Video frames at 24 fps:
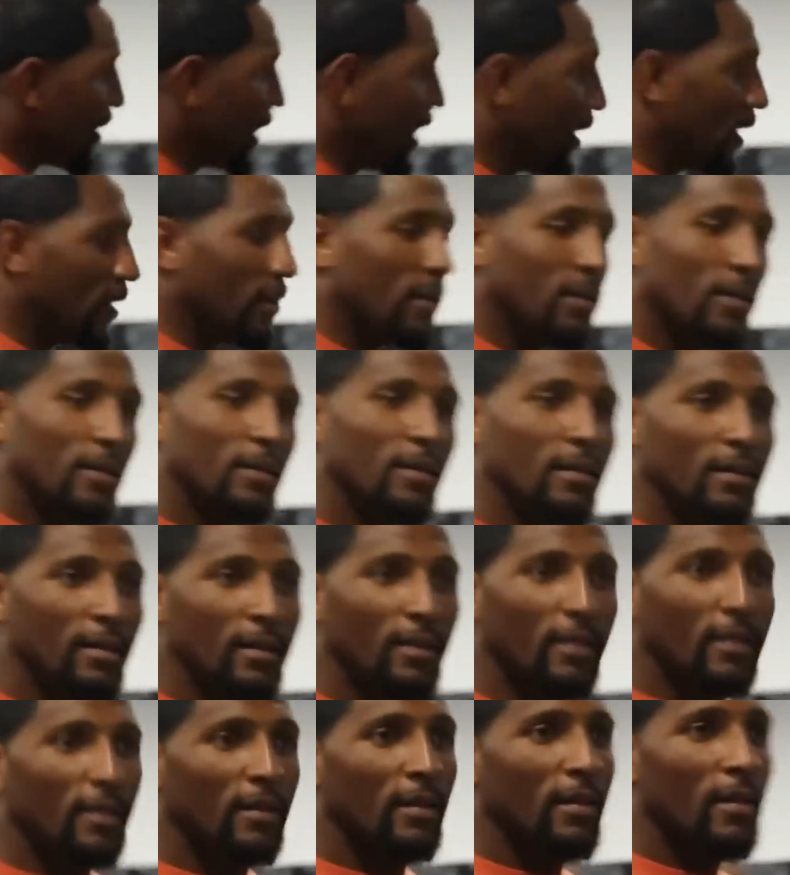person here,
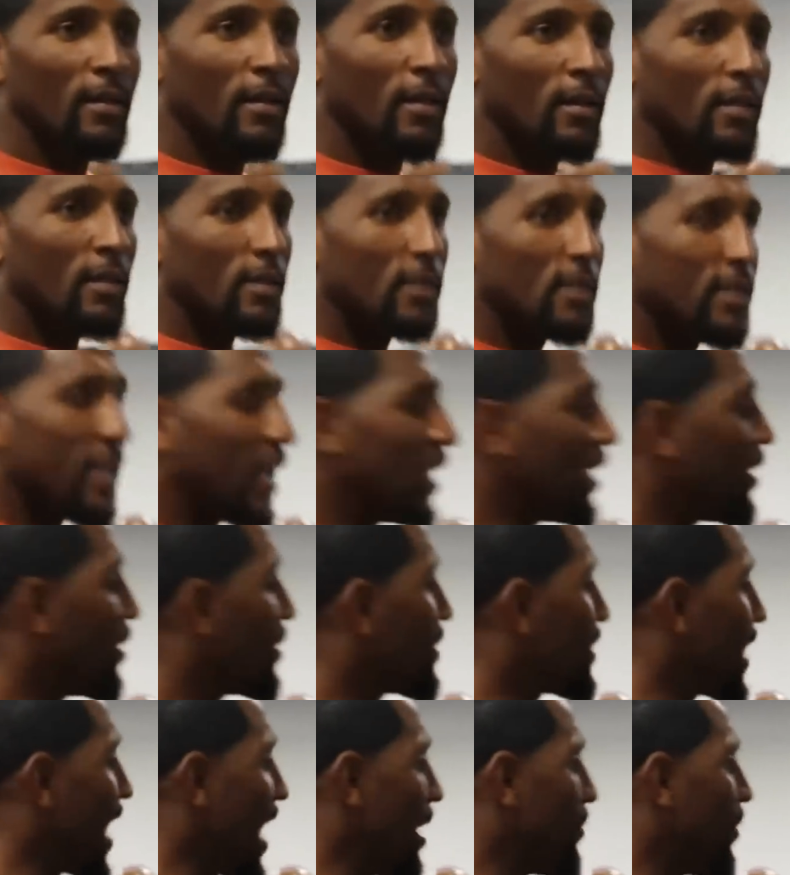
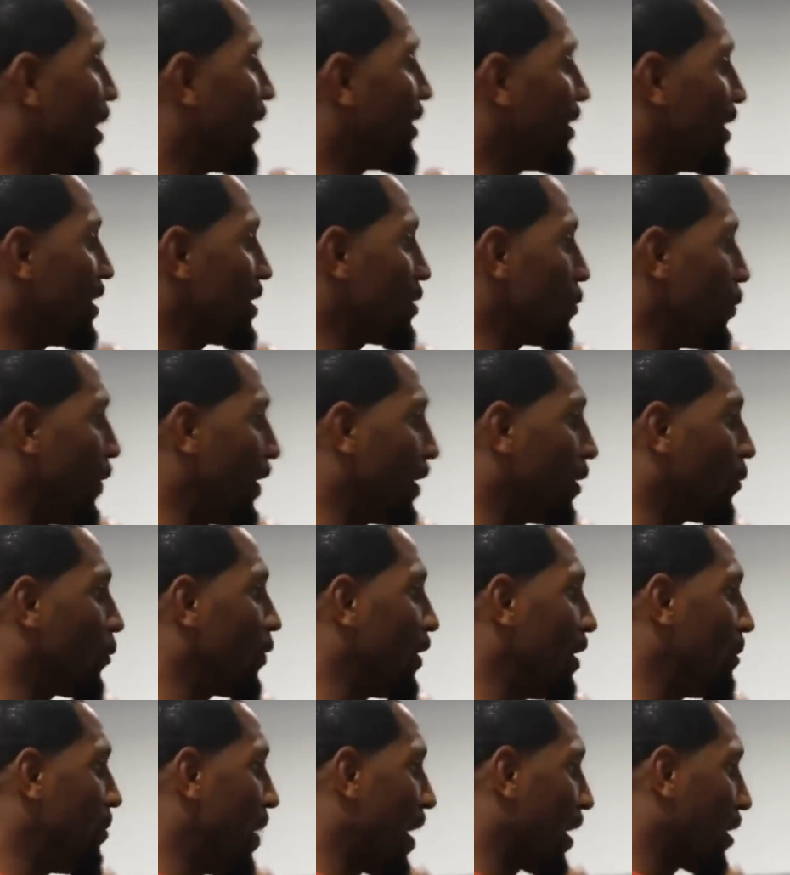take your time out
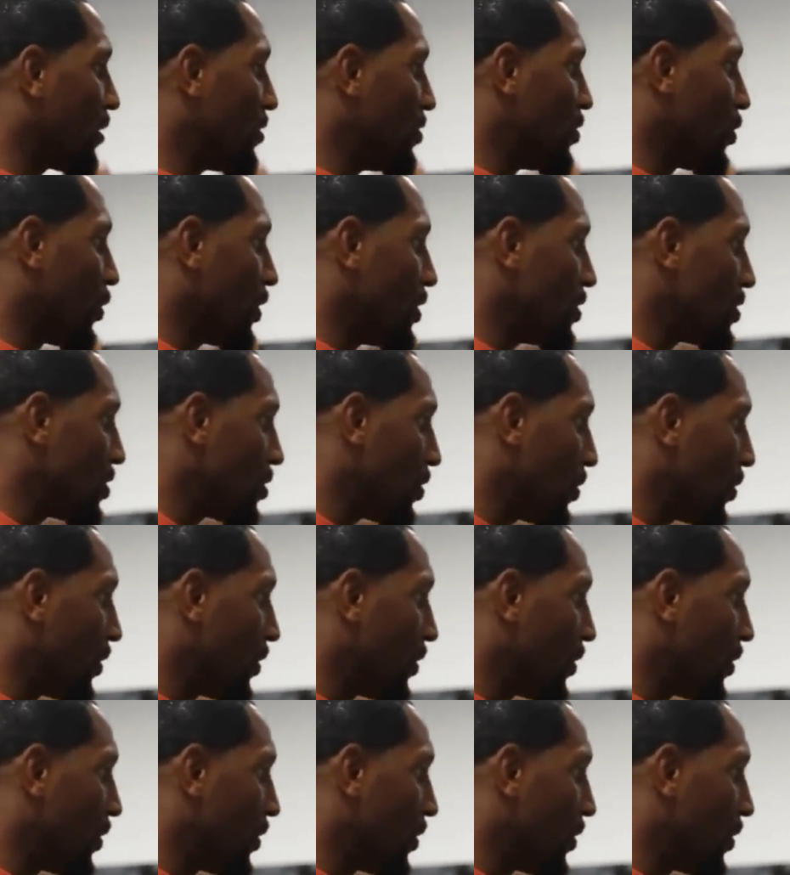this week and read Michael